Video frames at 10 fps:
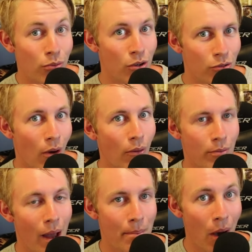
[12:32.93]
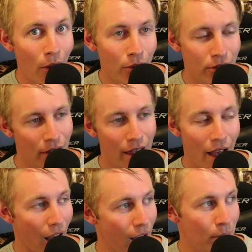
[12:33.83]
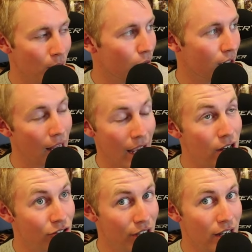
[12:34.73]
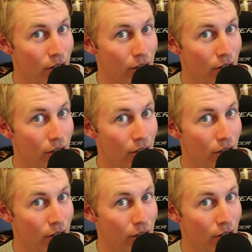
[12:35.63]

What's wrong with my post? I uploaded like H D,